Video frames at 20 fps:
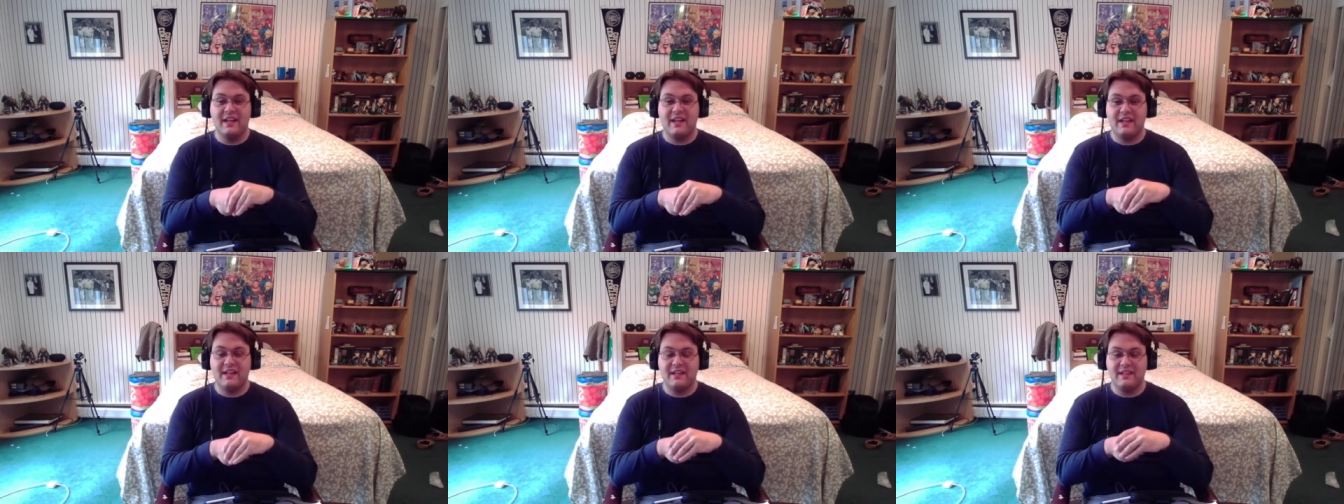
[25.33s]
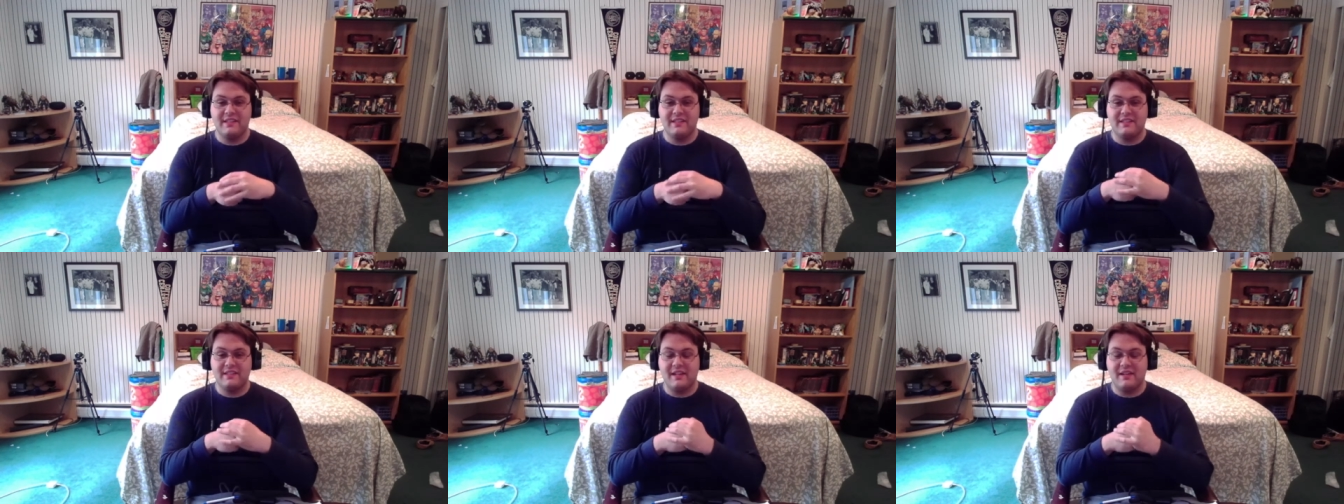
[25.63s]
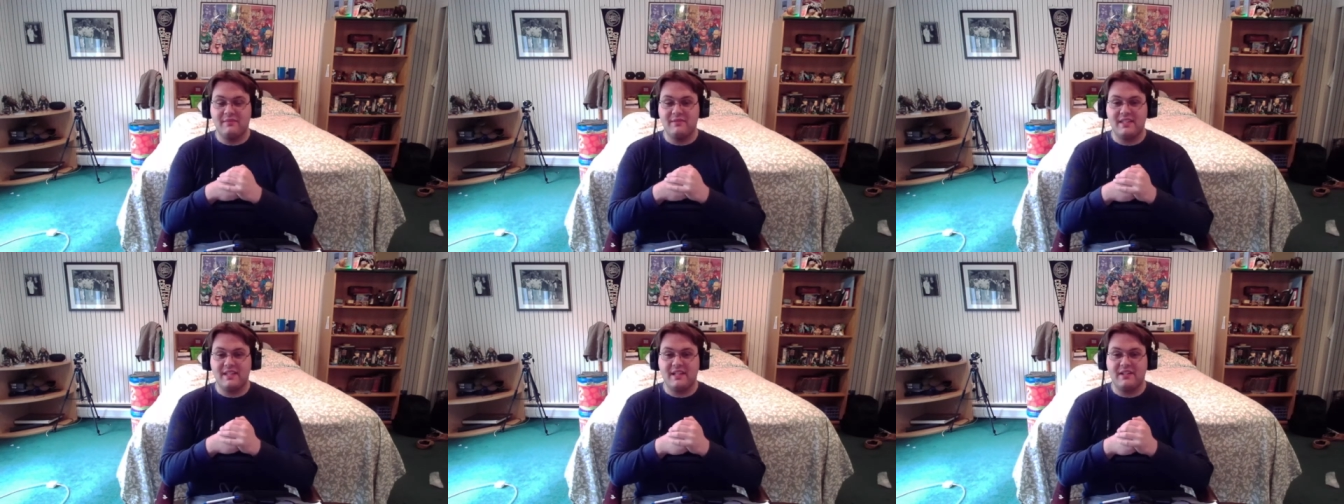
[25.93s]
has
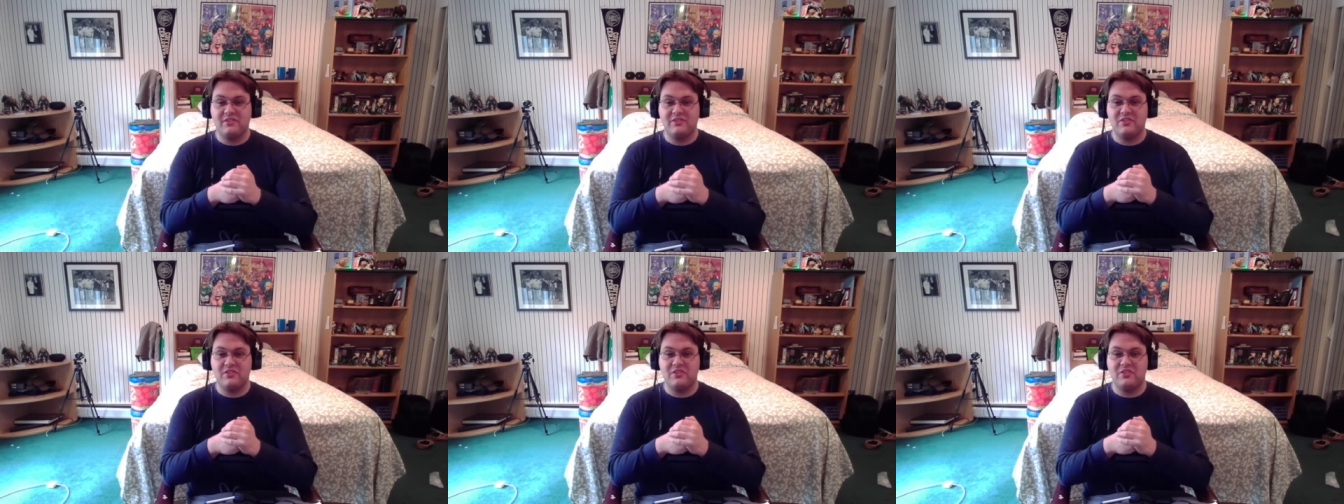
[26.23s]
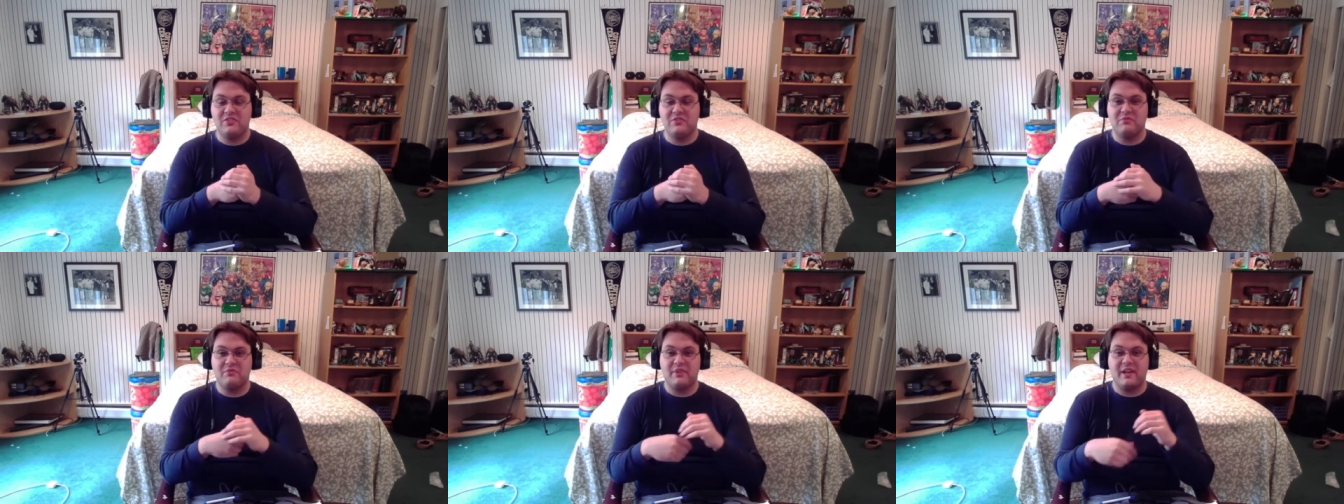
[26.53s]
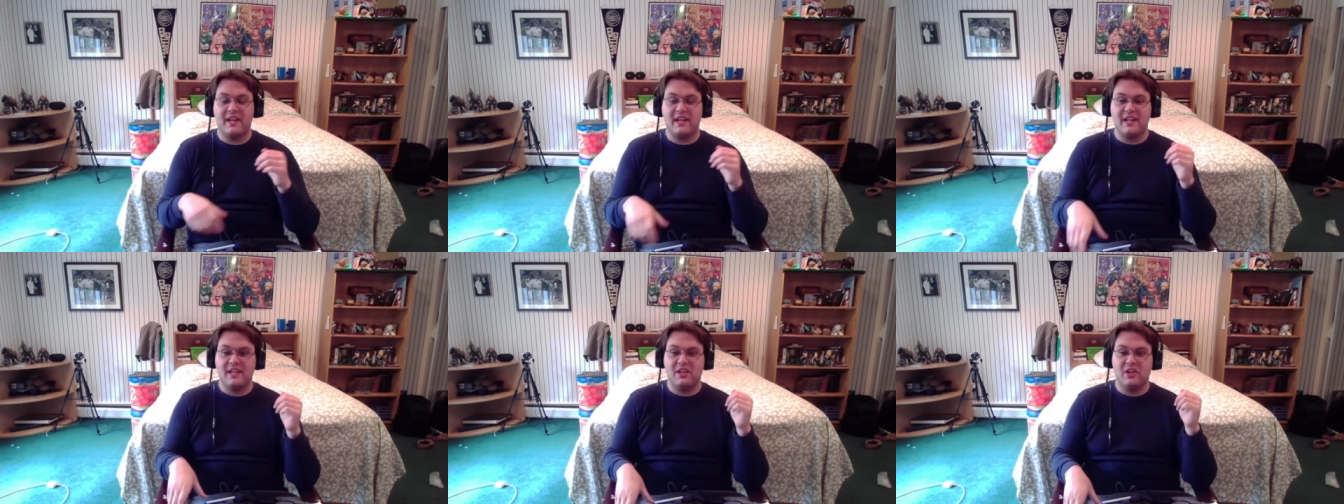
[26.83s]
come down to
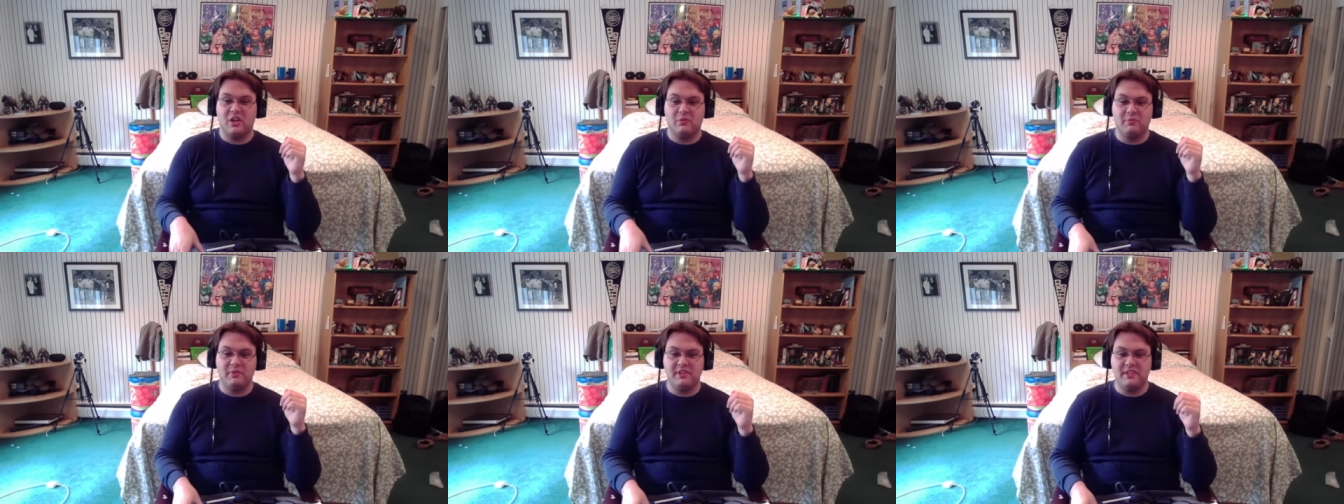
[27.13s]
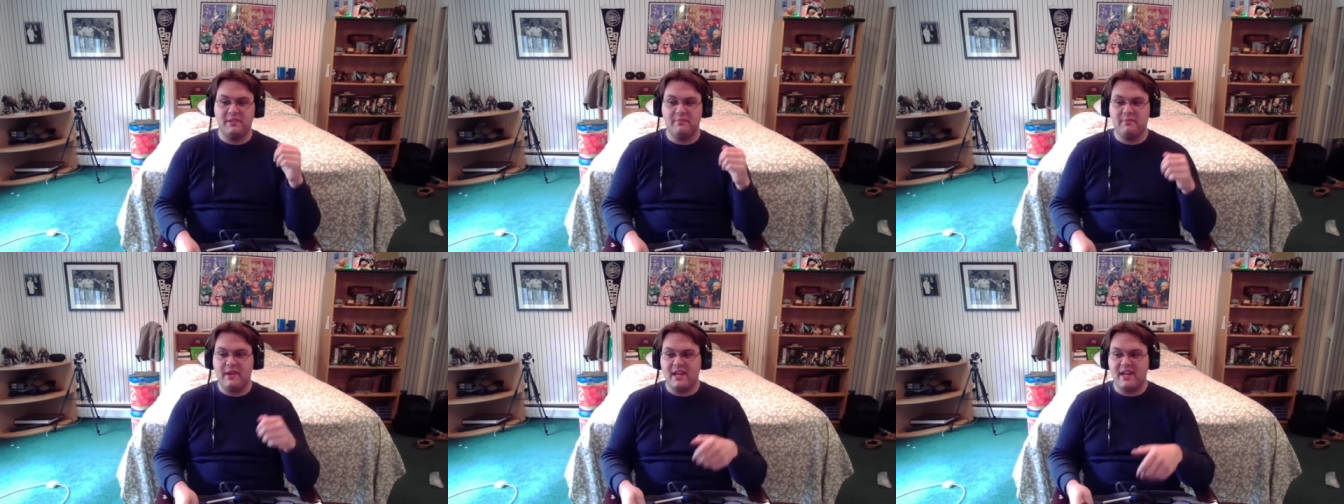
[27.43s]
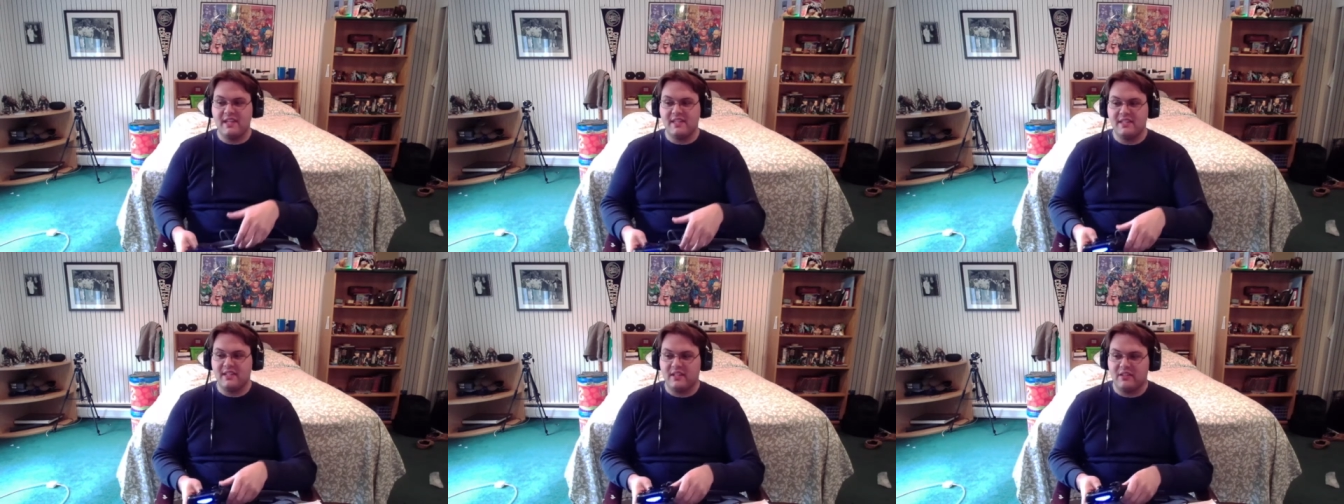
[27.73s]
a open
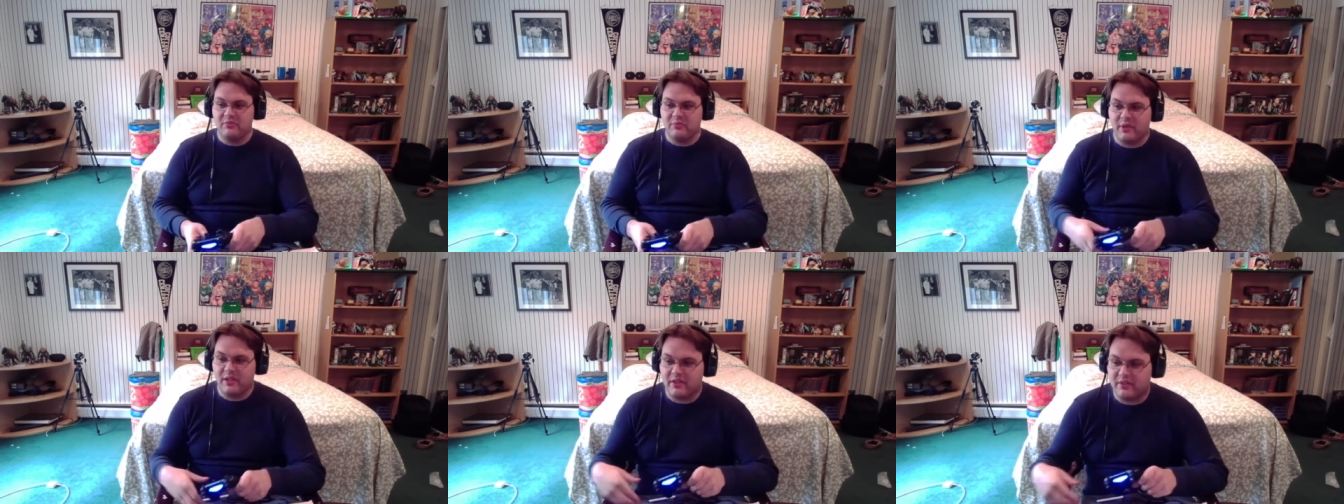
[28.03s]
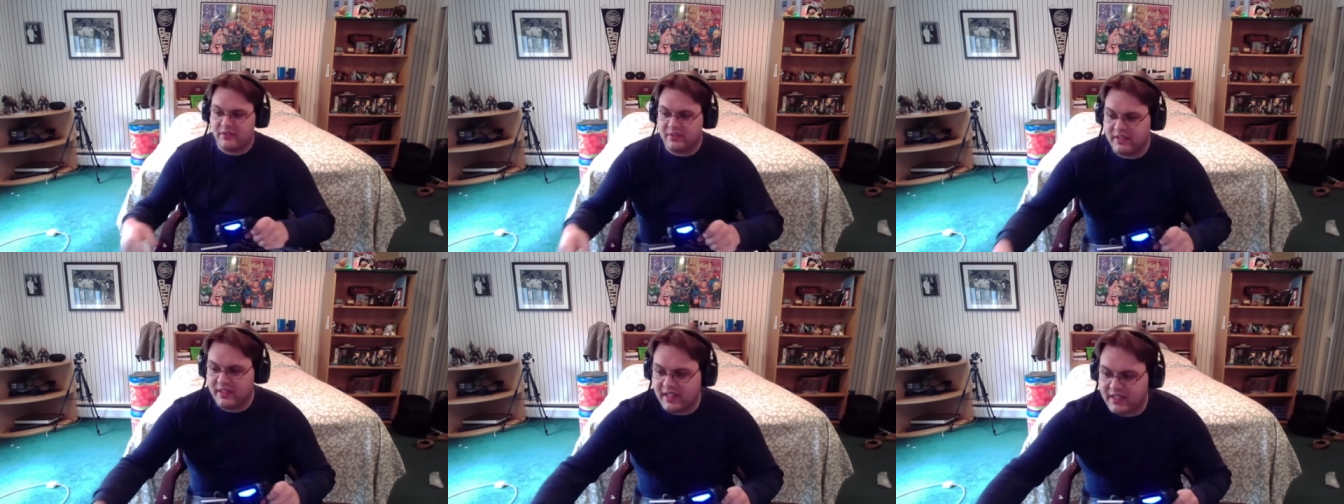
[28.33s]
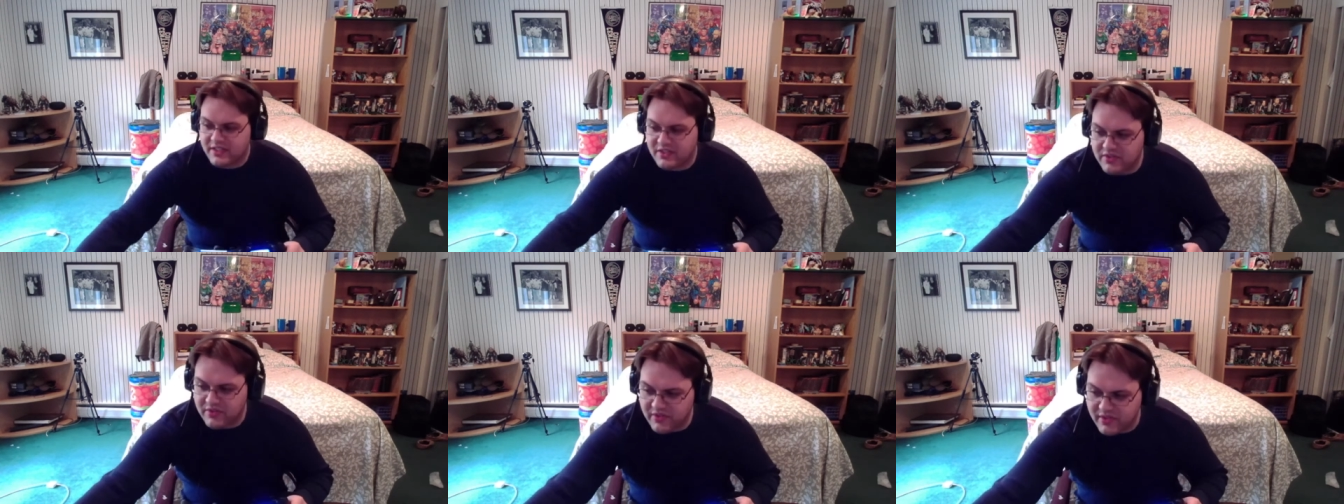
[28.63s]
debate on whether or
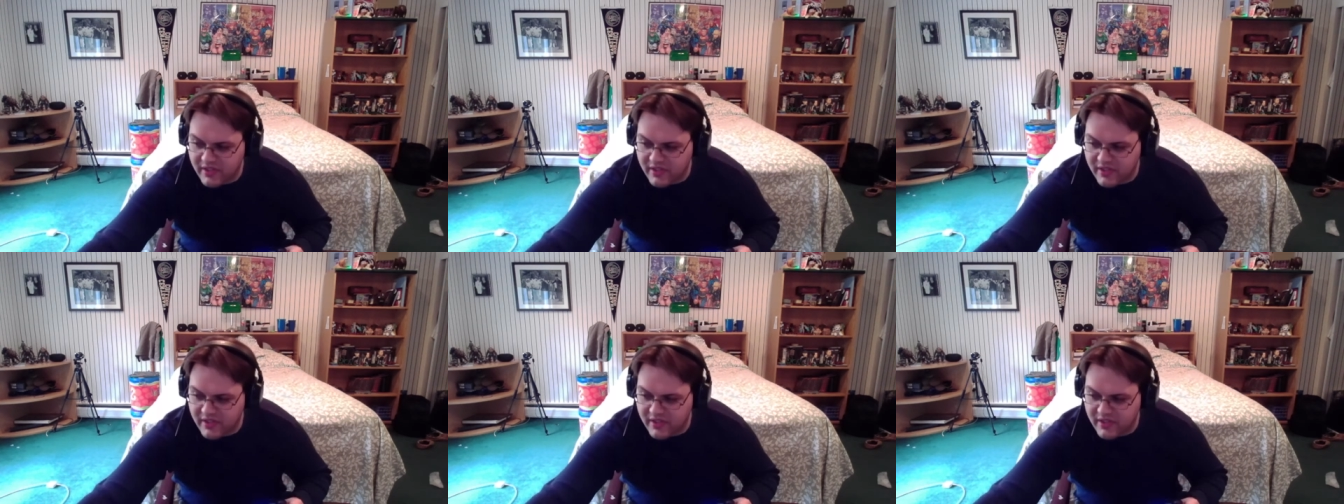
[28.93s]
not